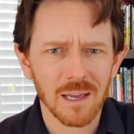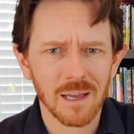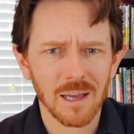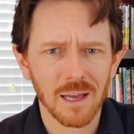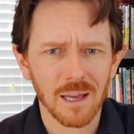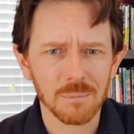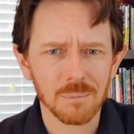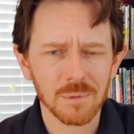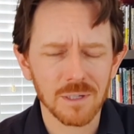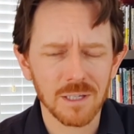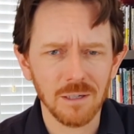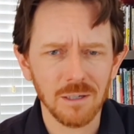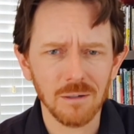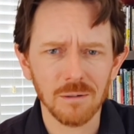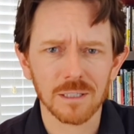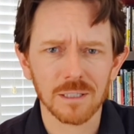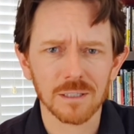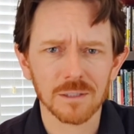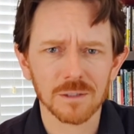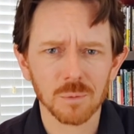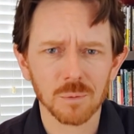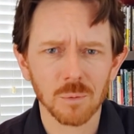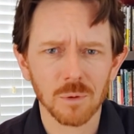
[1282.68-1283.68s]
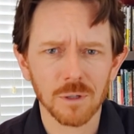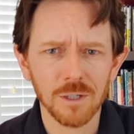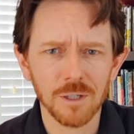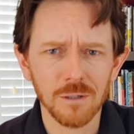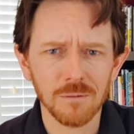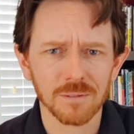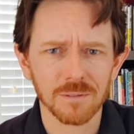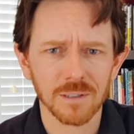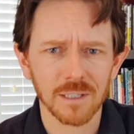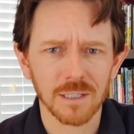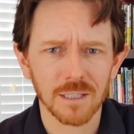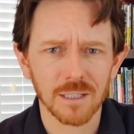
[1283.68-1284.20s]
I'm curious, what are your
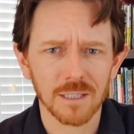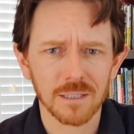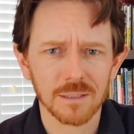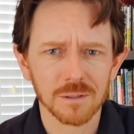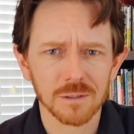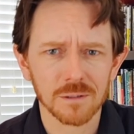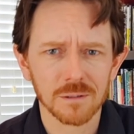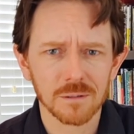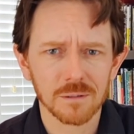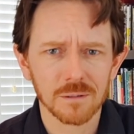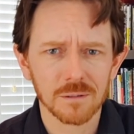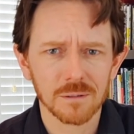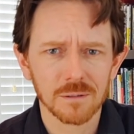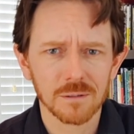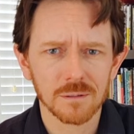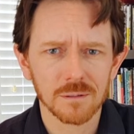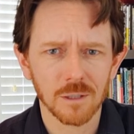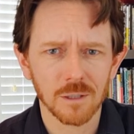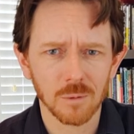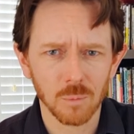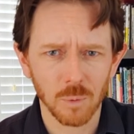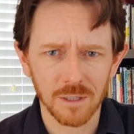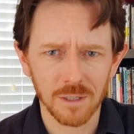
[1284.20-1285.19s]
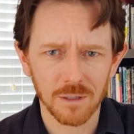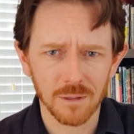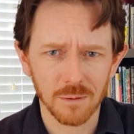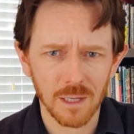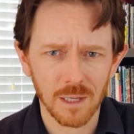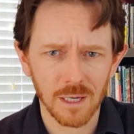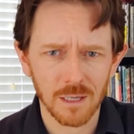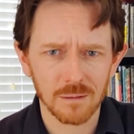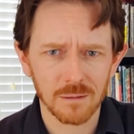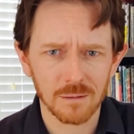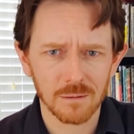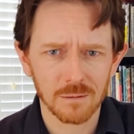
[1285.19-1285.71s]
feelings? Could we do
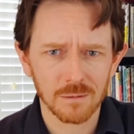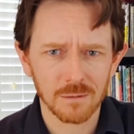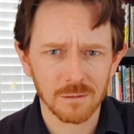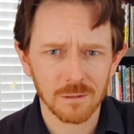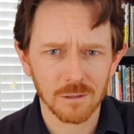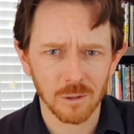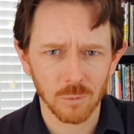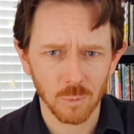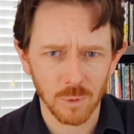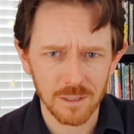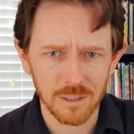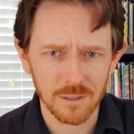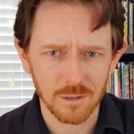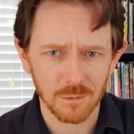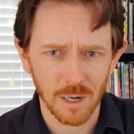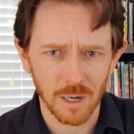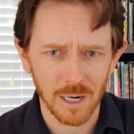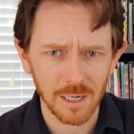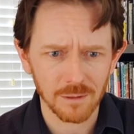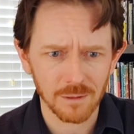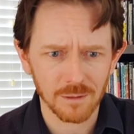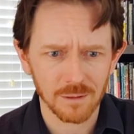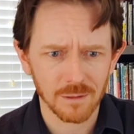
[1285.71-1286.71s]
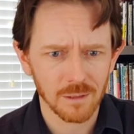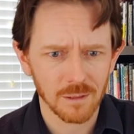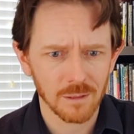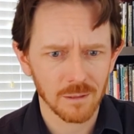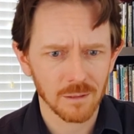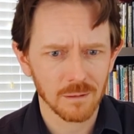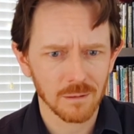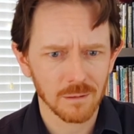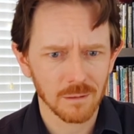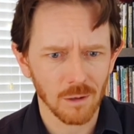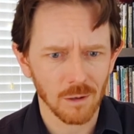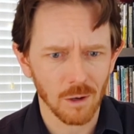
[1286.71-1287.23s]
that? Could we direct
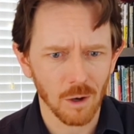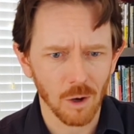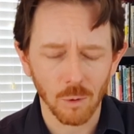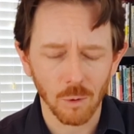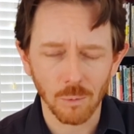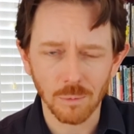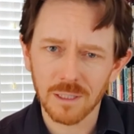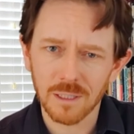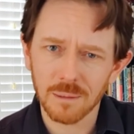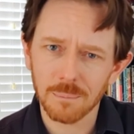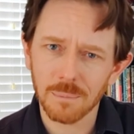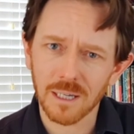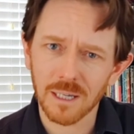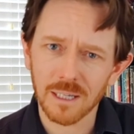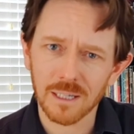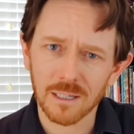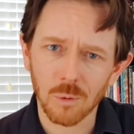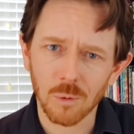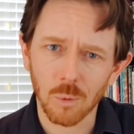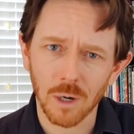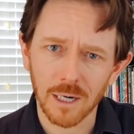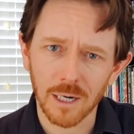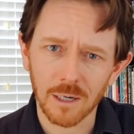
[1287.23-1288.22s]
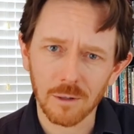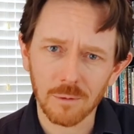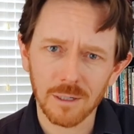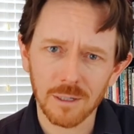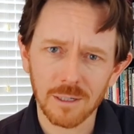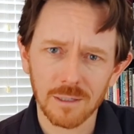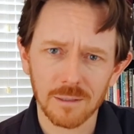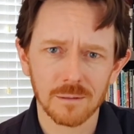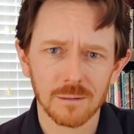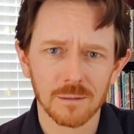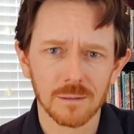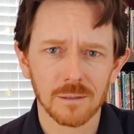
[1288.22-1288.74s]
only by
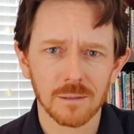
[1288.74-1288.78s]
inquiring?